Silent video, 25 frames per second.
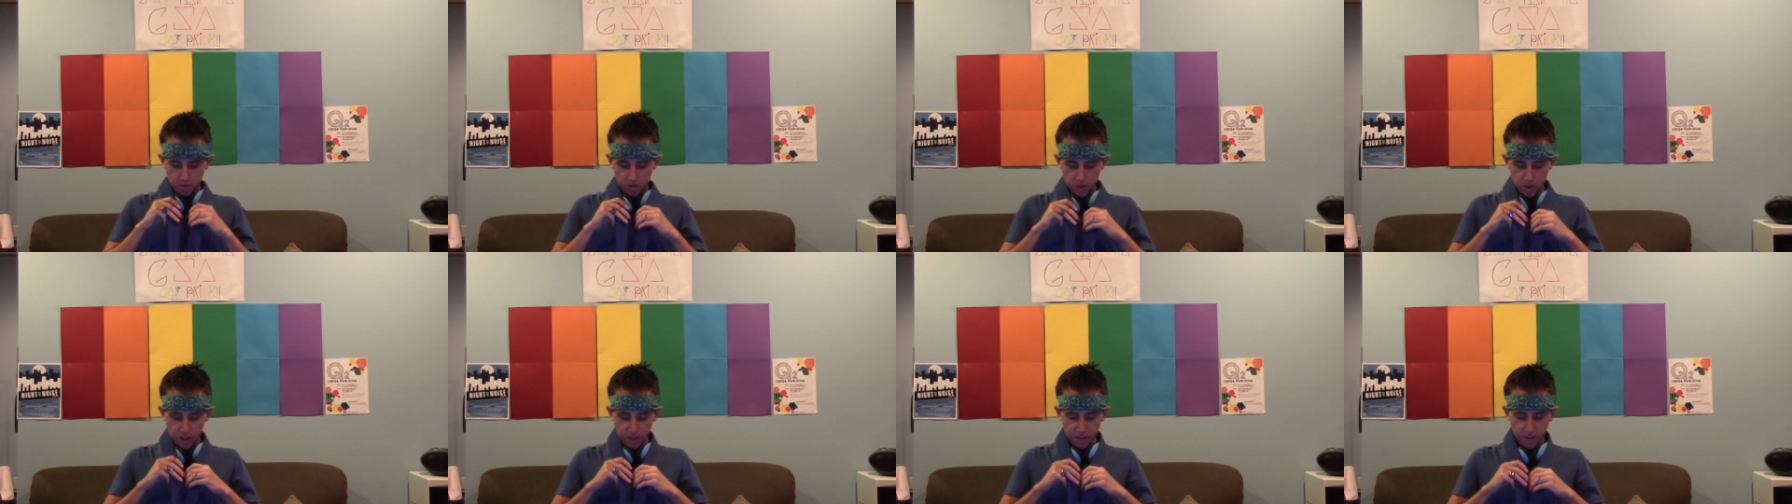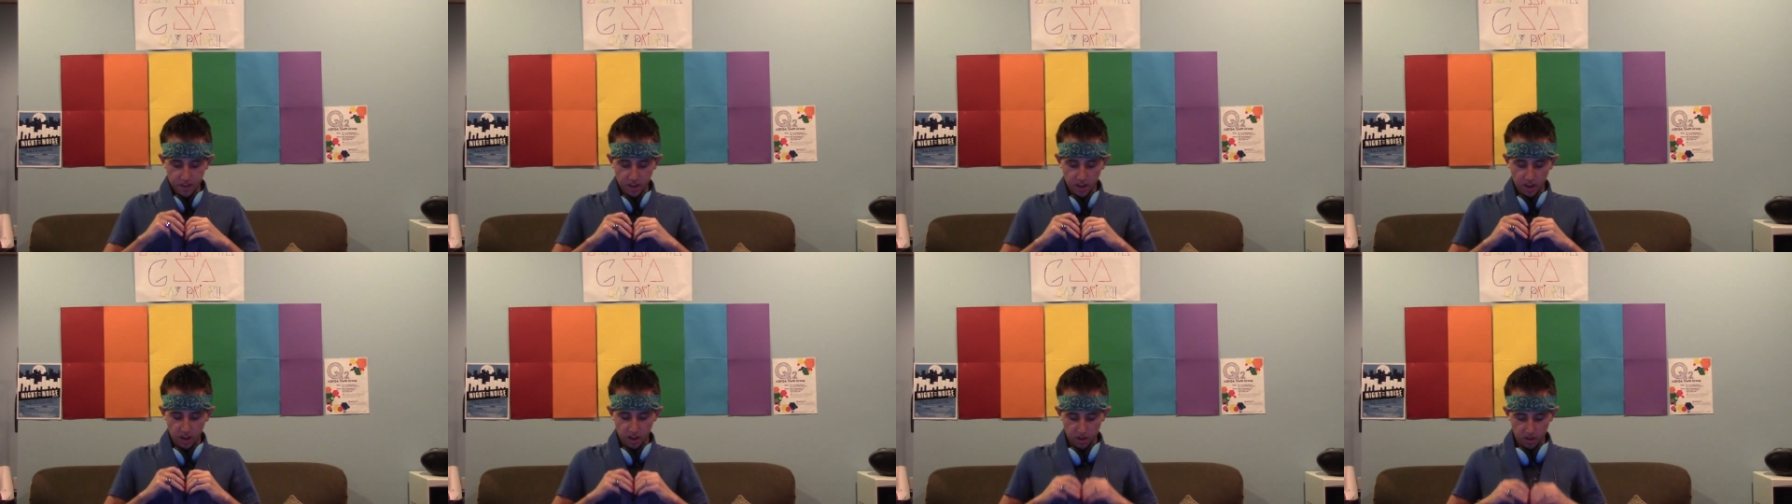
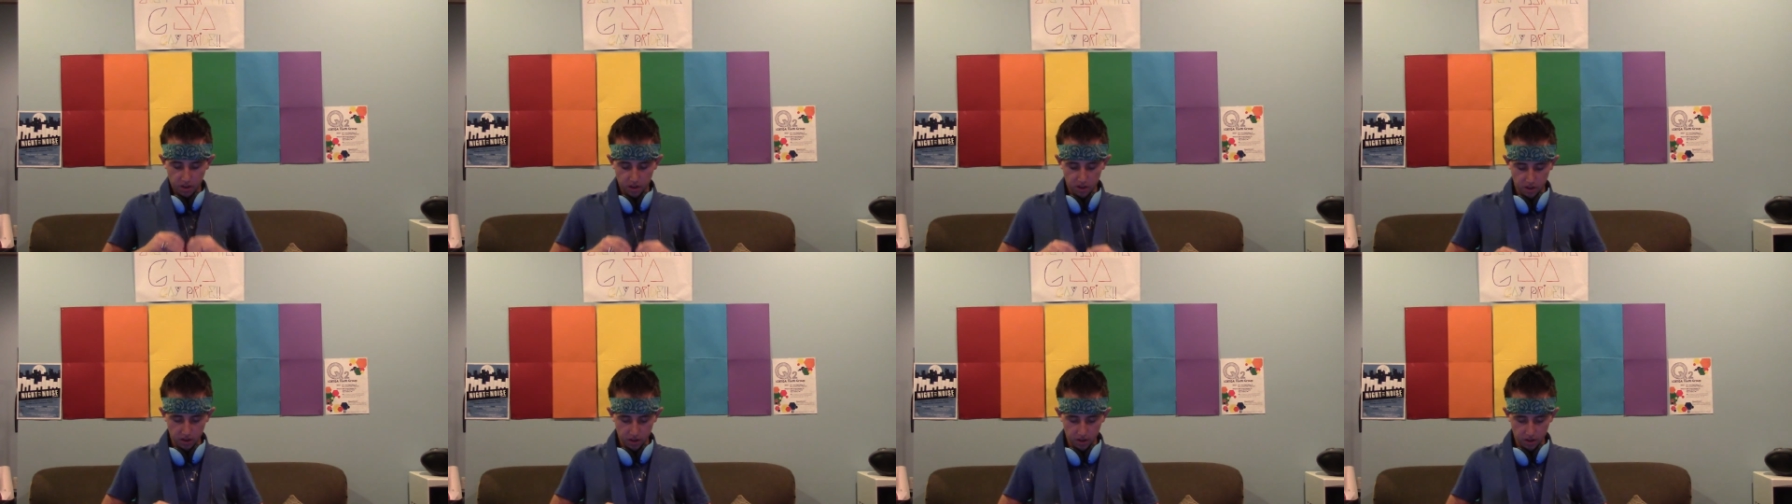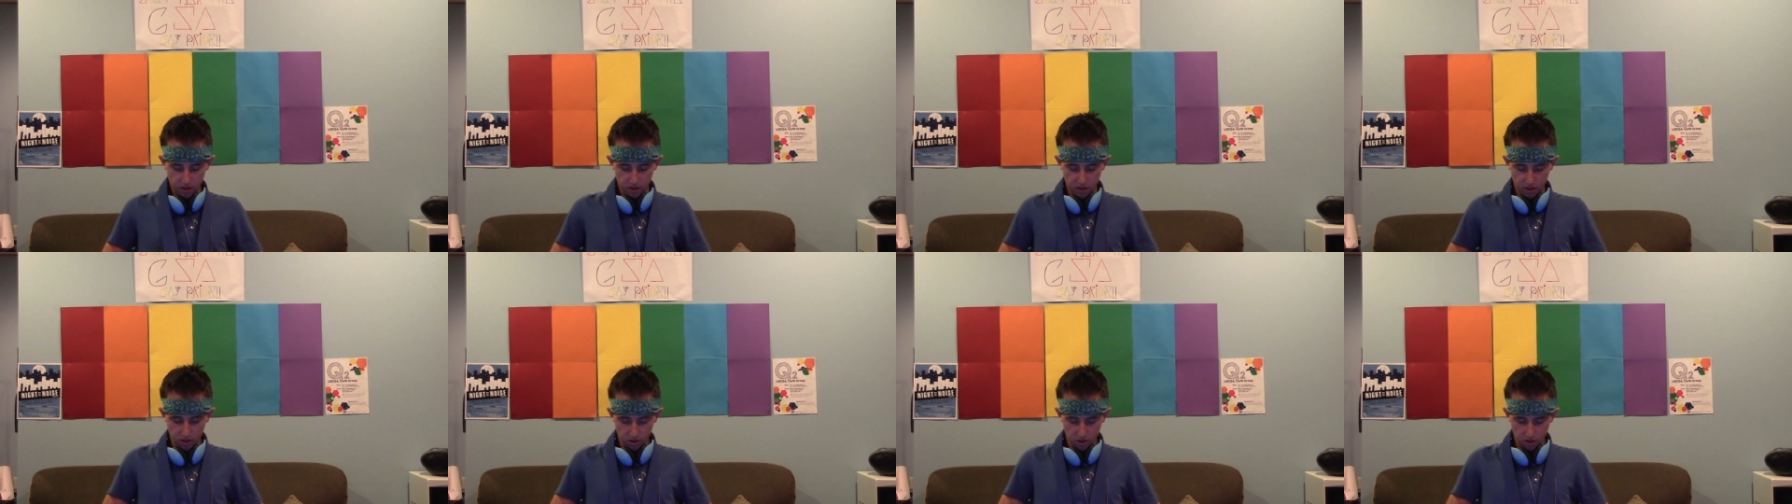Jessica,
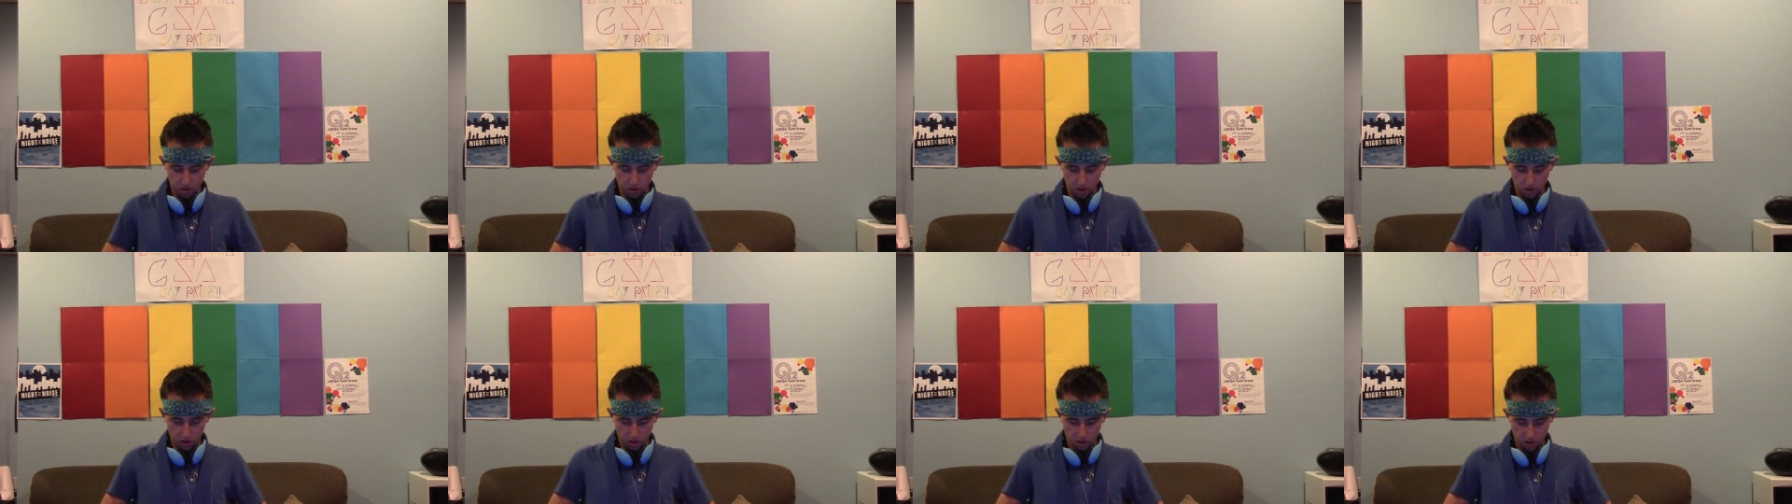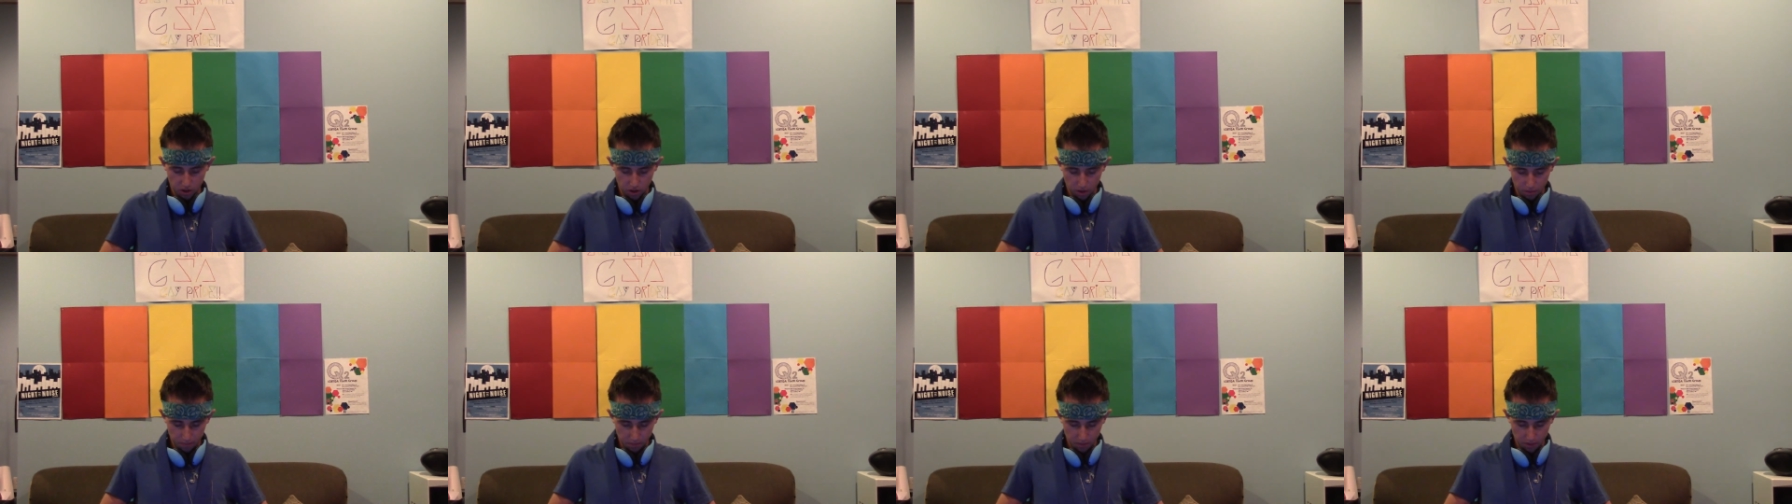his, her,
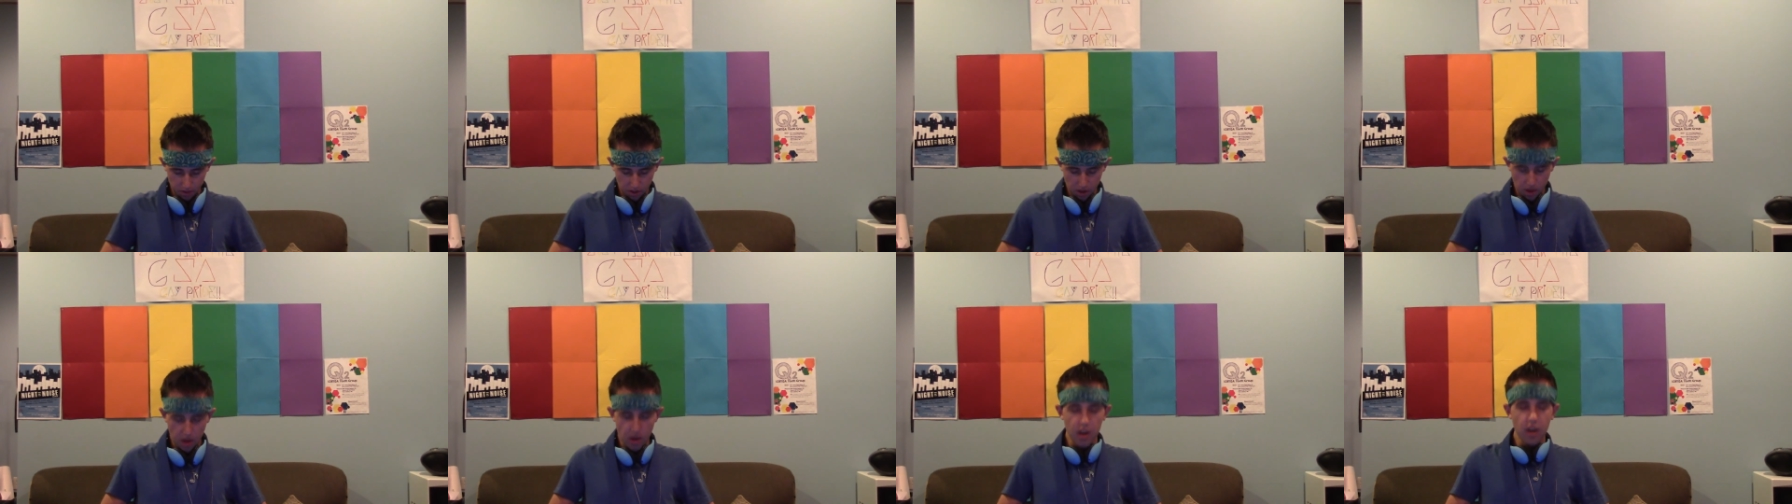um,